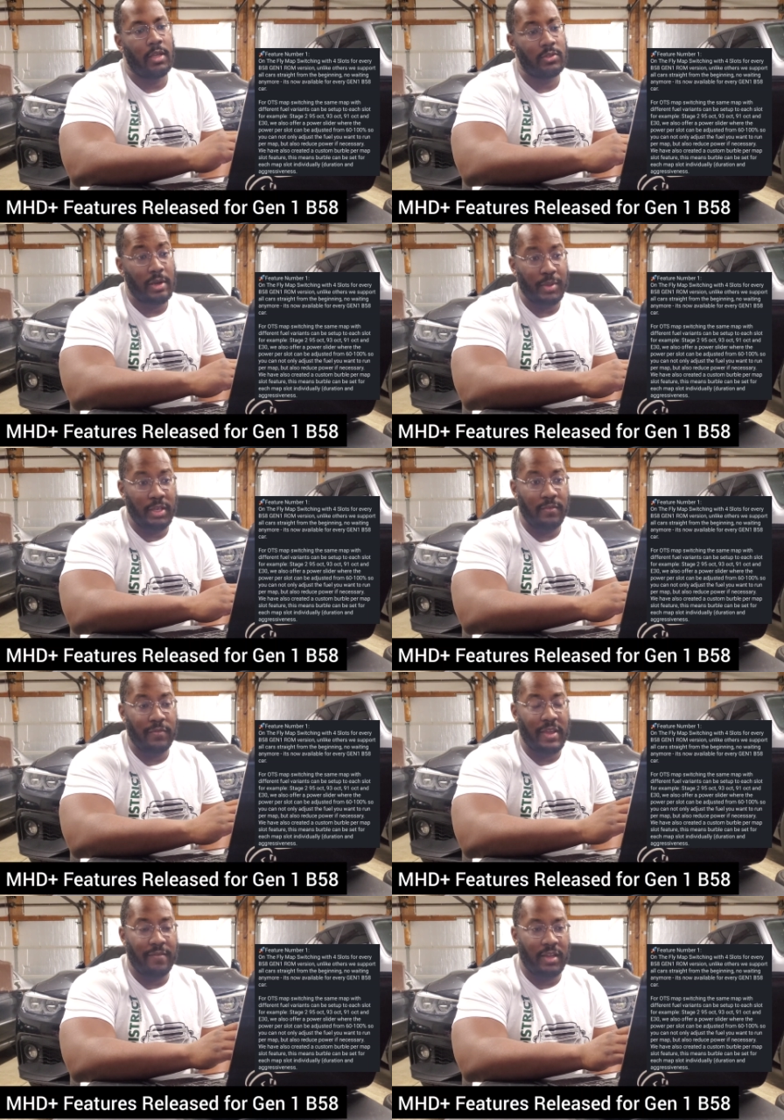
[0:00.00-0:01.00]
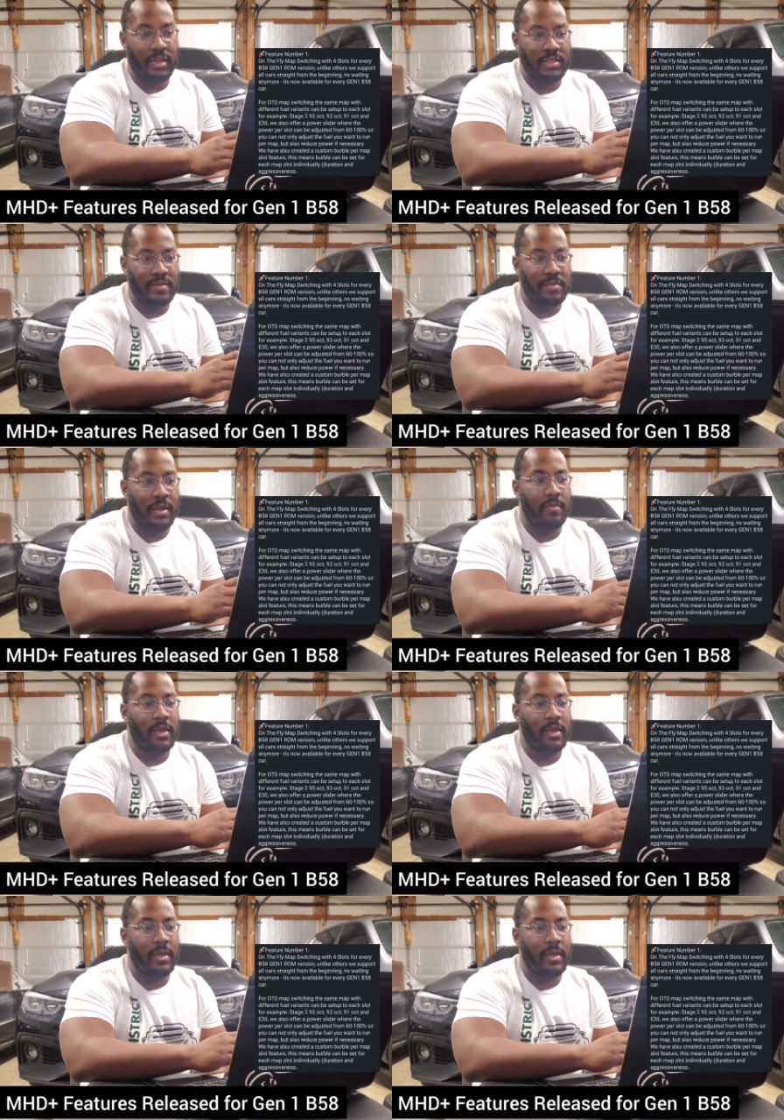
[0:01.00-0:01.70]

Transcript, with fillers: So I believe if you have a custom map,